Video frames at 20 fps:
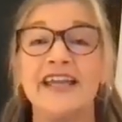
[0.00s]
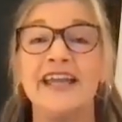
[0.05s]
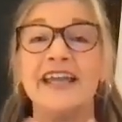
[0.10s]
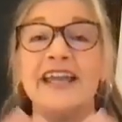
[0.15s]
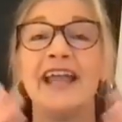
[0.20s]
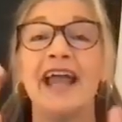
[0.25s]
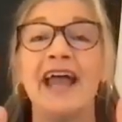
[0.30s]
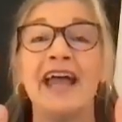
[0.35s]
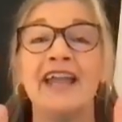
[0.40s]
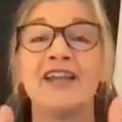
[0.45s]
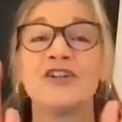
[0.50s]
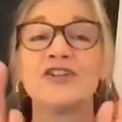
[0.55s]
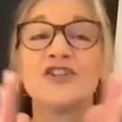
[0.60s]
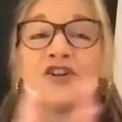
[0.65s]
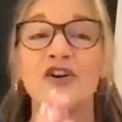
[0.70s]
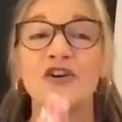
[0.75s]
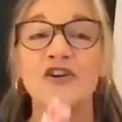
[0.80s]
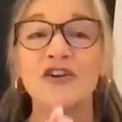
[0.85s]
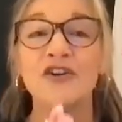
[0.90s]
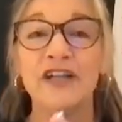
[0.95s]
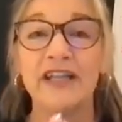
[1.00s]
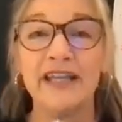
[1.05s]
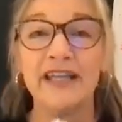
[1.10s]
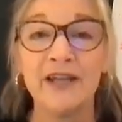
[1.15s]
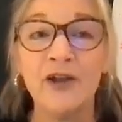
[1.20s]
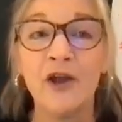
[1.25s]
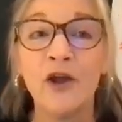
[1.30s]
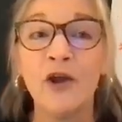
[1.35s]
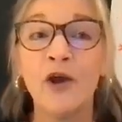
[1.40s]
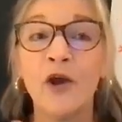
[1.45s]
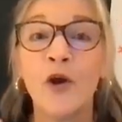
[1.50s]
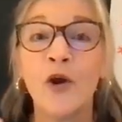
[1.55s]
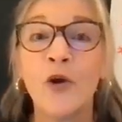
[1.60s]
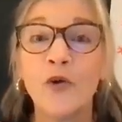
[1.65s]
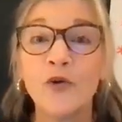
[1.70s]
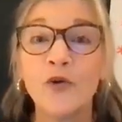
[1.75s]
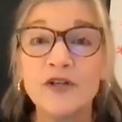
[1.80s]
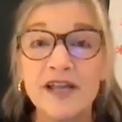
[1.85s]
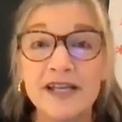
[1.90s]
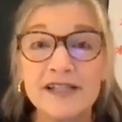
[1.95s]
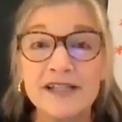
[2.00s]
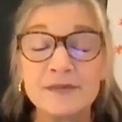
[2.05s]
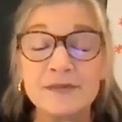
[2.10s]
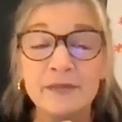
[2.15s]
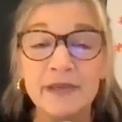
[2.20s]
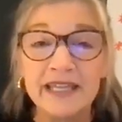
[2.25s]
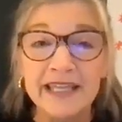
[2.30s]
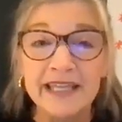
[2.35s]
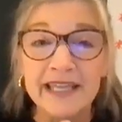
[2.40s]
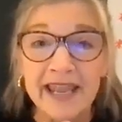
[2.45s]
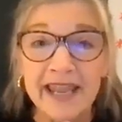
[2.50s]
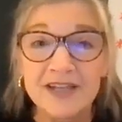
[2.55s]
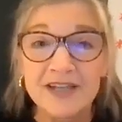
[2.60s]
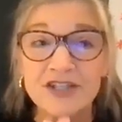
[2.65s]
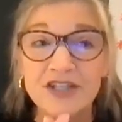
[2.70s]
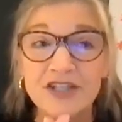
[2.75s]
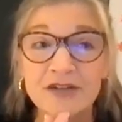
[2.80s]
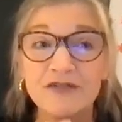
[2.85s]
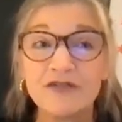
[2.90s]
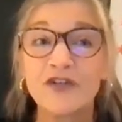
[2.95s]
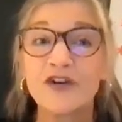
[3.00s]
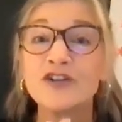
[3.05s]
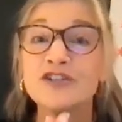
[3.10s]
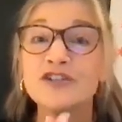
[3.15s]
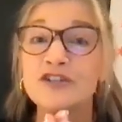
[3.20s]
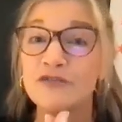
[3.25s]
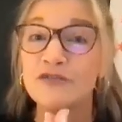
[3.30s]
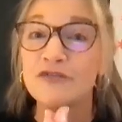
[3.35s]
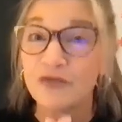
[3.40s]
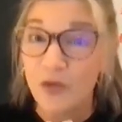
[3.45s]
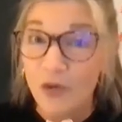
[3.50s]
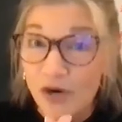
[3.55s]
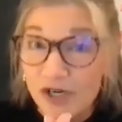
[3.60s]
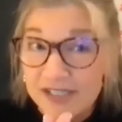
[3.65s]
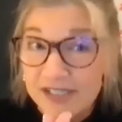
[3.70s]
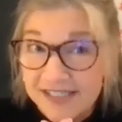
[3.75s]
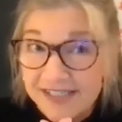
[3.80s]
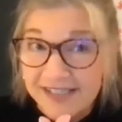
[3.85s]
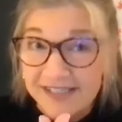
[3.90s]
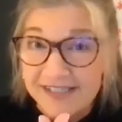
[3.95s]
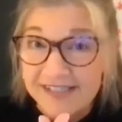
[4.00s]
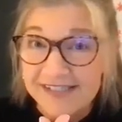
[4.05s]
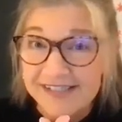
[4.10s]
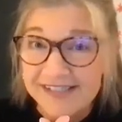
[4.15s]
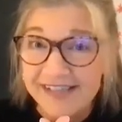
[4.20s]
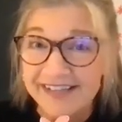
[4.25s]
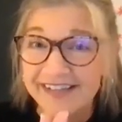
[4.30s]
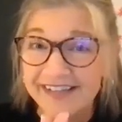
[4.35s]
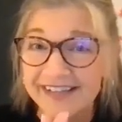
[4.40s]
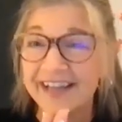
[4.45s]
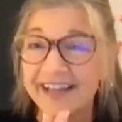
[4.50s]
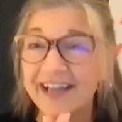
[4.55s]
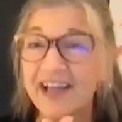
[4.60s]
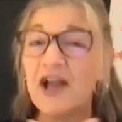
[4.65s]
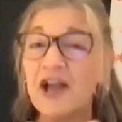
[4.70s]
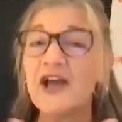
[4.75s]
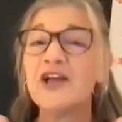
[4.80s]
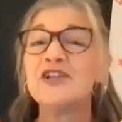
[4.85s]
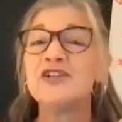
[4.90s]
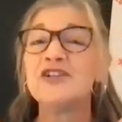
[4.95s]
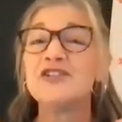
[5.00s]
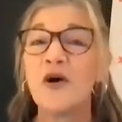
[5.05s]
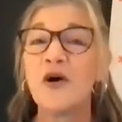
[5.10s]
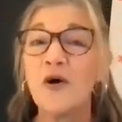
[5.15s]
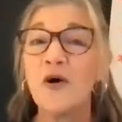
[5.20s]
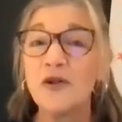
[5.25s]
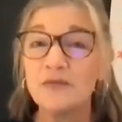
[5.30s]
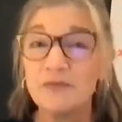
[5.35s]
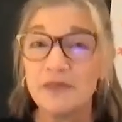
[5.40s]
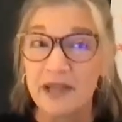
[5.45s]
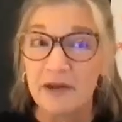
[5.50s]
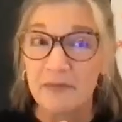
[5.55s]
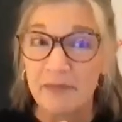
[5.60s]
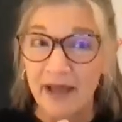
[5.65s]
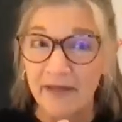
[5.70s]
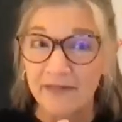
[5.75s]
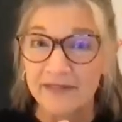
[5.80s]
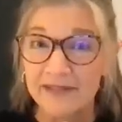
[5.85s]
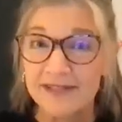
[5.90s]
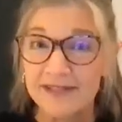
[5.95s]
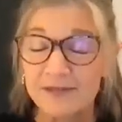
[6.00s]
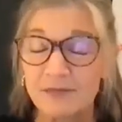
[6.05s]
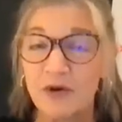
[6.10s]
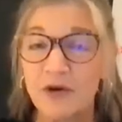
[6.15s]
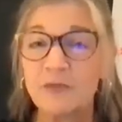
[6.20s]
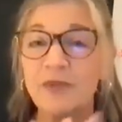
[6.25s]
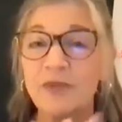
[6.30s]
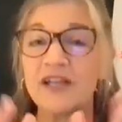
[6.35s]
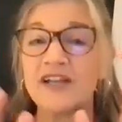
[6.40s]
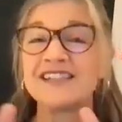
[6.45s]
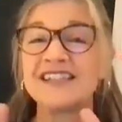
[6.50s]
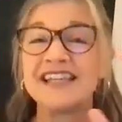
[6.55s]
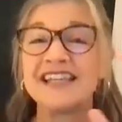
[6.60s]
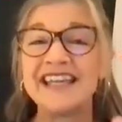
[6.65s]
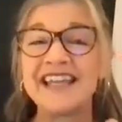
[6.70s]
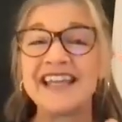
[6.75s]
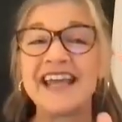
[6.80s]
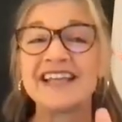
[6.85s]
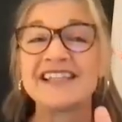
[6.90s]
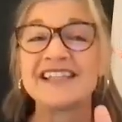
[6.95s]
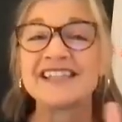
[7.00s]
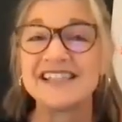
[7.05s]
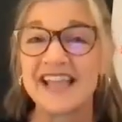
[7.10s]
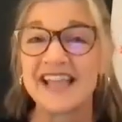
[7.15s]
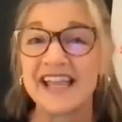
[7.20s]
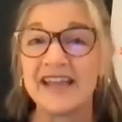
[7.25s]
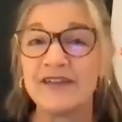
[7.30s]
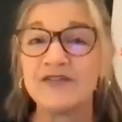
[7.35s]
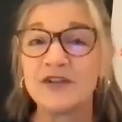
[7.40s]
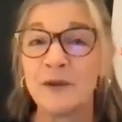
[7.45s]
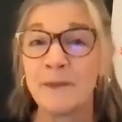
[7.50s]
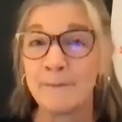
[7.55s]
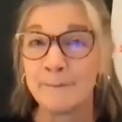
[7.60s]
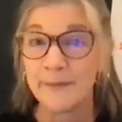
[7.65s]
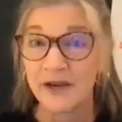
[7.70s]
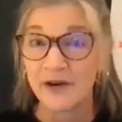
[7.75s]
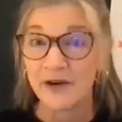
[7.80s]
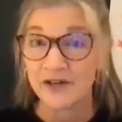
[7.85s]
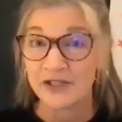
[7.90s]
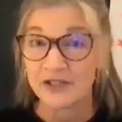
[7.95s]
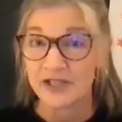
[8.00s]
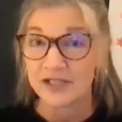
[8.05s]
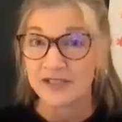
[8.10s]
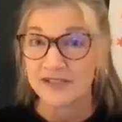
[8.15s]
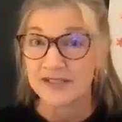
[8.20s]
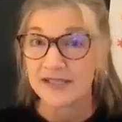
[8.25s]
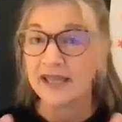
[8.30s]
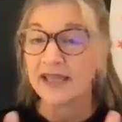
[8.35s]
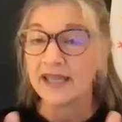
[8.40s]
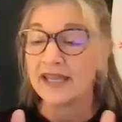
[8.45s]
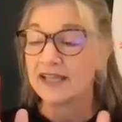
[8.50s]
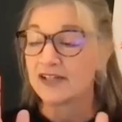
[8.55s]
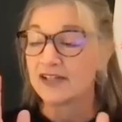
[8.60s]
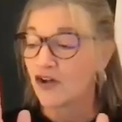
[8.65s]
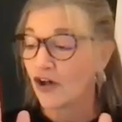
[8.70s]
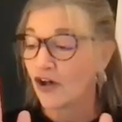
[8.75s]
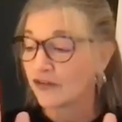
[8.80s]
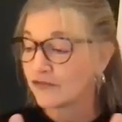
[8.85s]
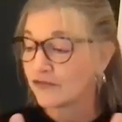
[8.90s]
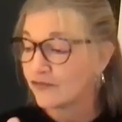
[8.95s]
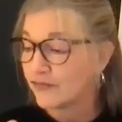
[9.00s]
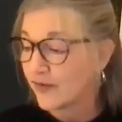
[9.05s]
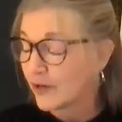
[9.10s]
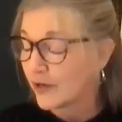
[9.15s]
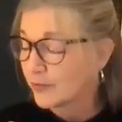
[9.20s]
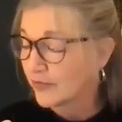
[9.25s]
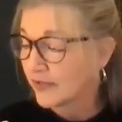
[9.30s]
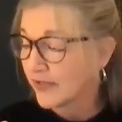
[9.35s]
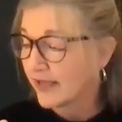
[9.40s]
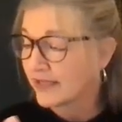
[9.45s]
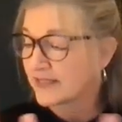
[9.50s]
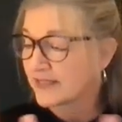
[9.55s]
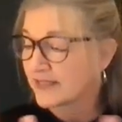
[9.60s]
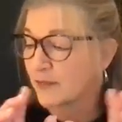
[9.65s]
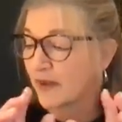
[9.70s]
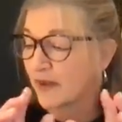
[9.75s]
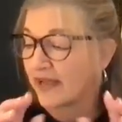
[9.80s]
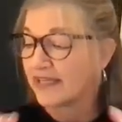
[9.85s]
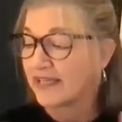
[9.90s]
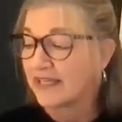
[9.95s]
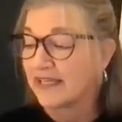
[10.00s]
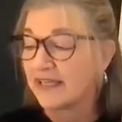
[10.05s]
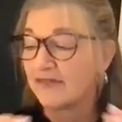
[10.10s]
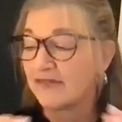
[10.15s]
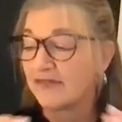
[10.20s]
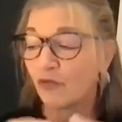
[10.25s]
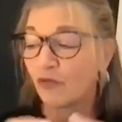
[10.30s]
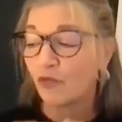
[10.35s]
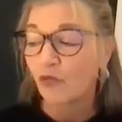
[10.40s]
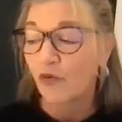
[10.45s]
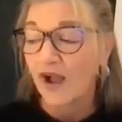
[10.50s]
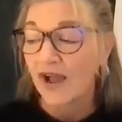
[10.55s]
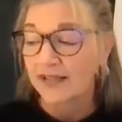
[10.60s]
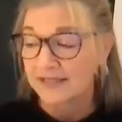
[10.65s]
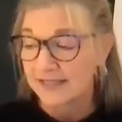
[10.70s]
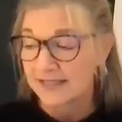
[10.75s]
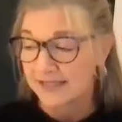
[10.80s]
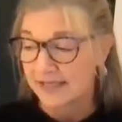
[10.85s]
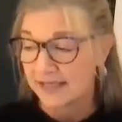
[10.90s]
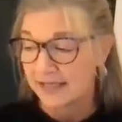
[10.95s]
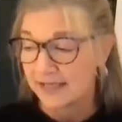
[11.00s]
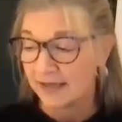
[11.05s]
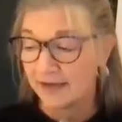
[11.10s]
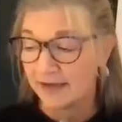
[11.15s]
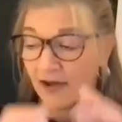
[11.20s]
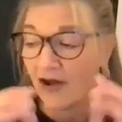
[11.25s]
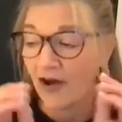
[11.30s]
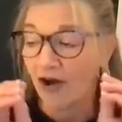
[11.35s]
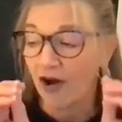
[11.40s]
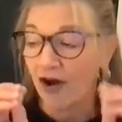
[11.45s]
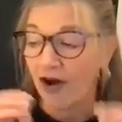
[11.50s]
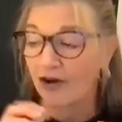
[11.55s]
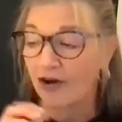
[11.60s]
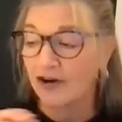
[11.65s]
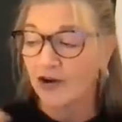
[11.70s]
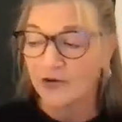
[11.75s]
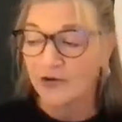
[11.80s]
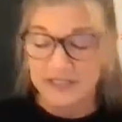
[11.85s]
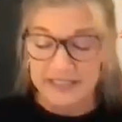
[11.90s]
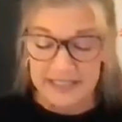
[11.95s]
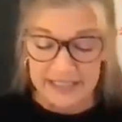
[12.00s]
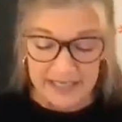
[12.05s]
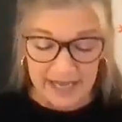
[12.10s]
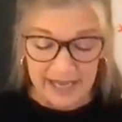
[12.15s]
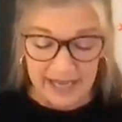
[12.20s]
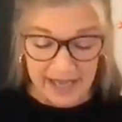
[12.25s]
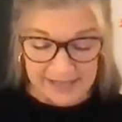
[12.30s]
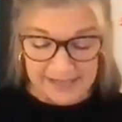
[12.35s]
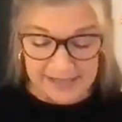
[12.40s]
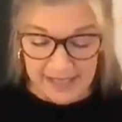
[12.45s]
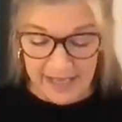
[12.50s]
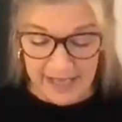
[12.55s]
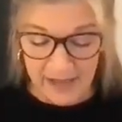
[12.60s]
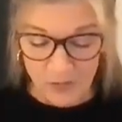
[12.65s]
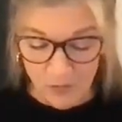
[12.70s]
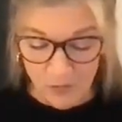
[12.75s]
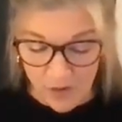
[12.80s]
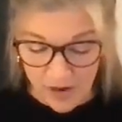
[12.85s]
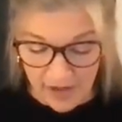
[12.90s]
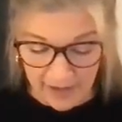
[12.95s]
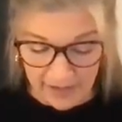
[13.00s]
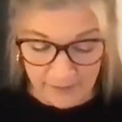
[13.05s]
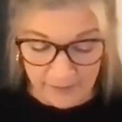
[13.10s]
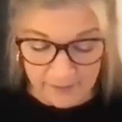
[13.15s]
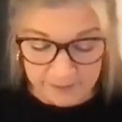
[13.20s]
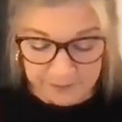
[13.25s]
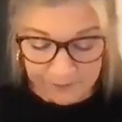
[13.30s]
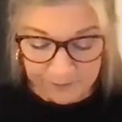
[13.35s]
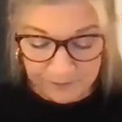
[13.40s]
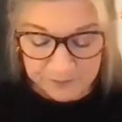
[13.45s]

actually, an attorney who does mediation for divorces told me about this book because it has saved marriages. It's called Fair Play. It's by Eve Rodsky, Rodsky.